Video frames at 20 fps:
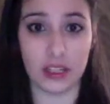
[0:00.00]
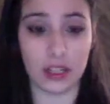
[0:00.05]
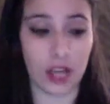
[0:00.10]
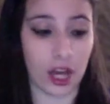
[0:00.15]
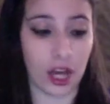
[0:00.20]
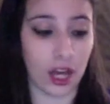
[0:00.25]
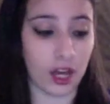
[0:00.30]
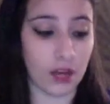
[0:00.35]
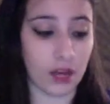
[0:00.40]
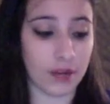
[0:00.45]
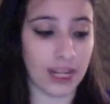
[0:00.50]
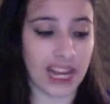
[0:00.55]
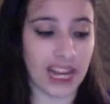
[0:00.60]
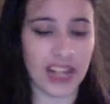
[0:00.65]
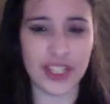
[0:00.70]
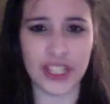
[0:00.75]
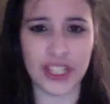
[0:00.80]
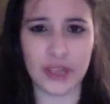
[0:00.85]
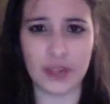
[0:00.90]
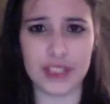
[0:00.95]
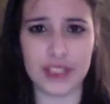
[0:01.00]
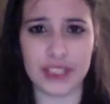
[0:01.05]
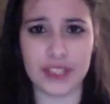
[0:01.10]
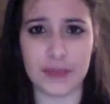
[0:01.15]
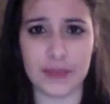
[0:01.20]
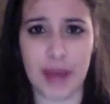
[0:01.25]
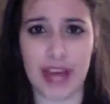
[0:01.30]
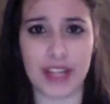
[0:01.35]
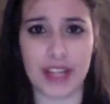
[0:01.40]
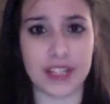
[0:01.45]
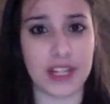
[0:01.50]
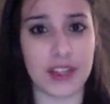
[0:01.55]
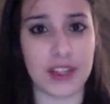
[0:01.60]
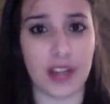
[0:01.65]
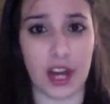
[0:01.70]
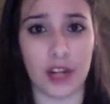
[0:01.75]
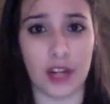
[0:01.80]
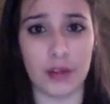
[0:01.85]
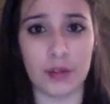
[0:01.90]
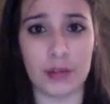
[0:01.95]
Uh, it actually wasn't as bad as I thought
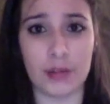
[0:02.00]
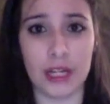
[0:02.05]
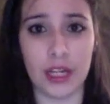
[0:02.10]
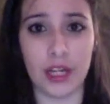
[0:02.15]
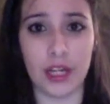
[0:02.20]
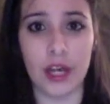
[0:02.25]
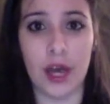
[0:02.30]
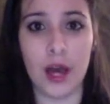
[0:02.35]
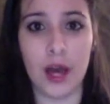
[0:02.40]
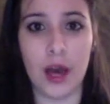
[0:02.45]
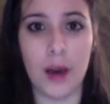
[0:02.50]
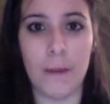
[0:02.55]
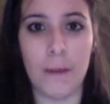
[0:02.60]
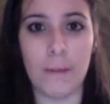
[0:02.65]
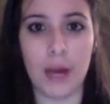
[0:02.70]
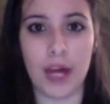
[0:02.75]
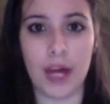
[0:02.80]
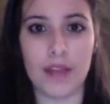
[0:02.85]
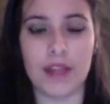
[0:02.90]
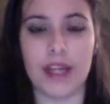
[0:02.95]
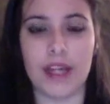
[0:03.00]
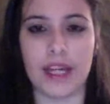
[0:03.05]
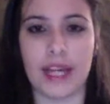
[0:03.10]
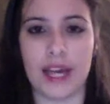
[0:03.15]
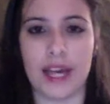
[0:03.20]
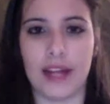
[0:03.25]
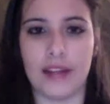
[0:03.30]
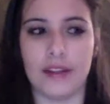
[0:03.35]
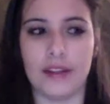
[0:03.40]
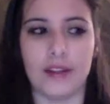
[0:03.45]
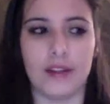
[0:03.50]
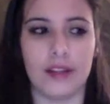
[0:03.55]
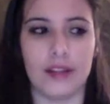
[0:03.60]
it would be, but then again,